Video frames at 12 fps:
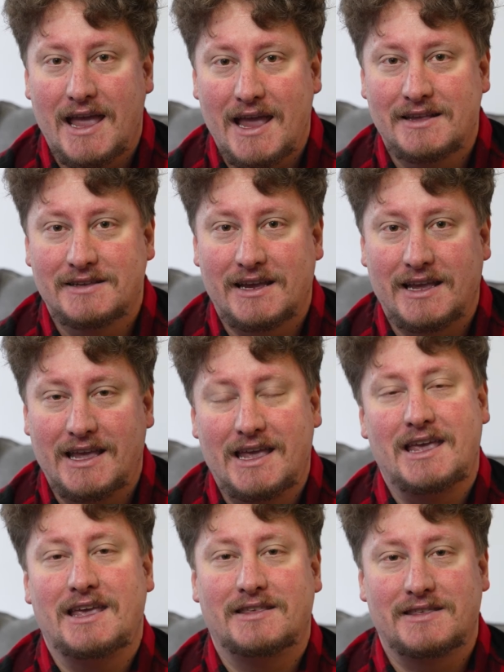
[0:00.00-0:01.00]
is a
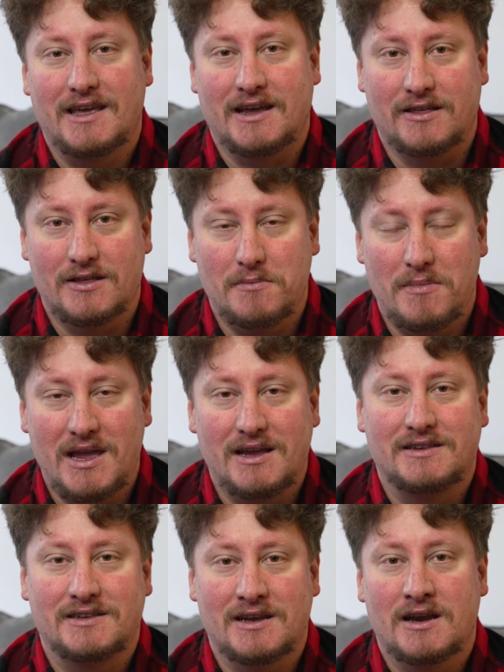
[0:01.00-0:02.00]
key thing that
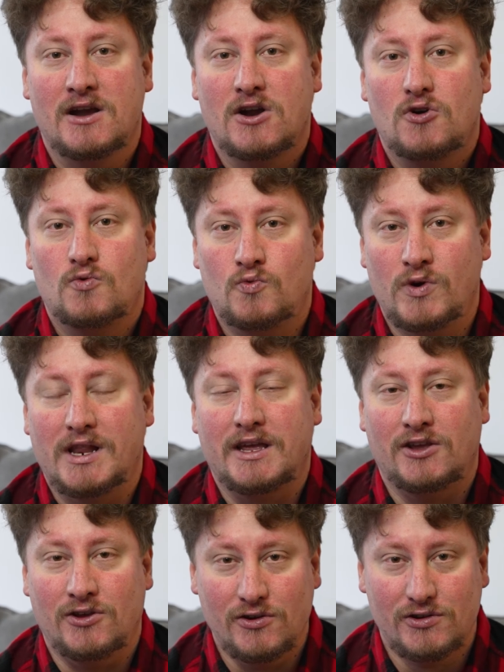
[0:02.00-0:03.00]
makes it really
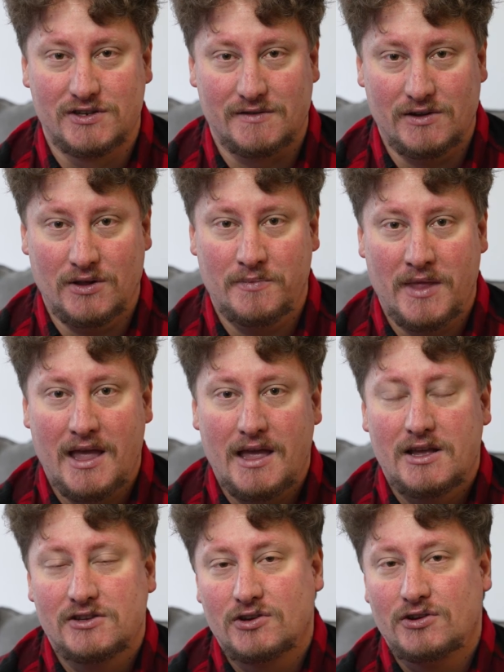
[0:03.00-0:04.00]
useful.
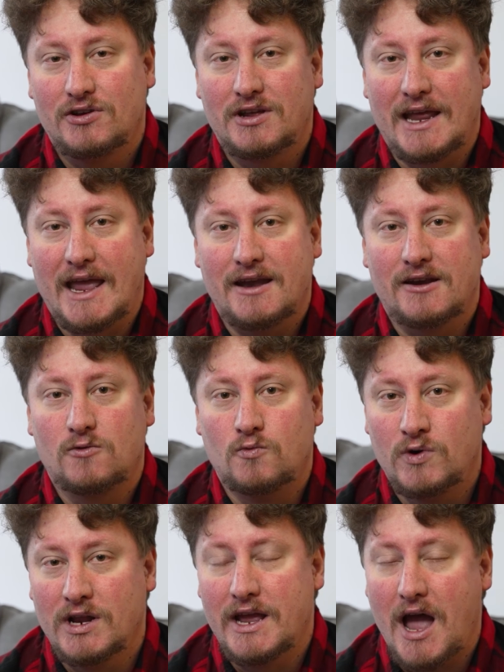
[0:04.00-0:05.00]
So you can get
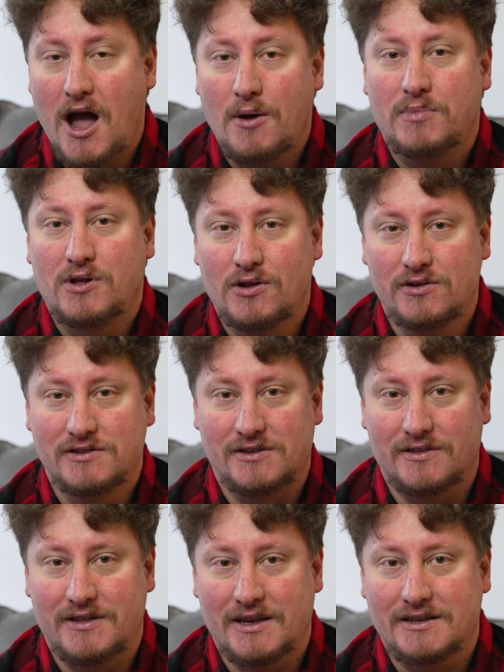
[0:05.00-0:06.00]
really up close to
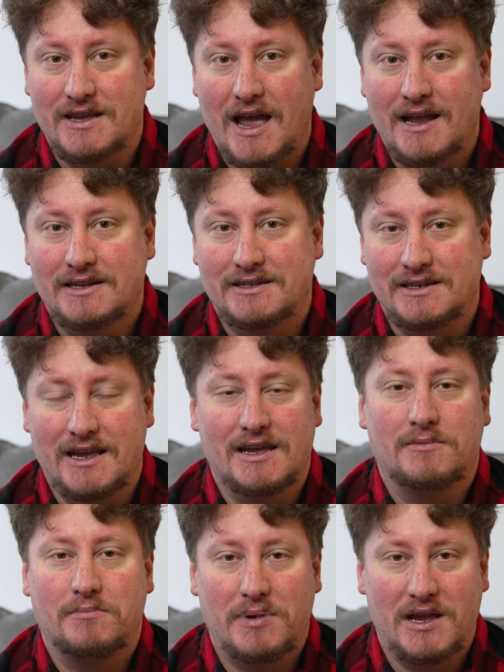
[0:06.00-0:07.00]
things and take
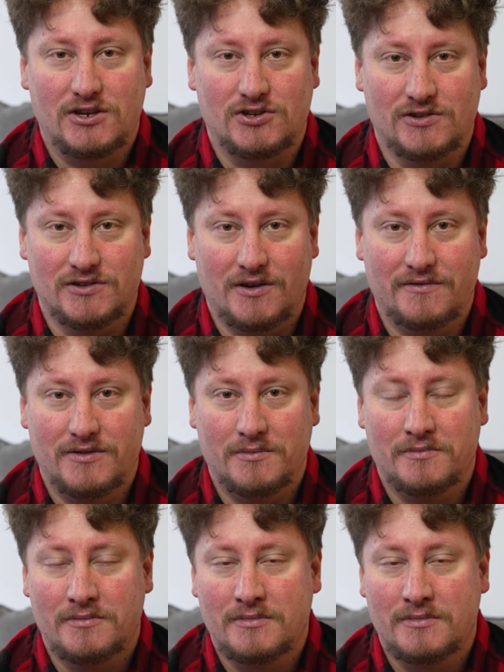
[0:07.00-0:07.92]
pictures of them.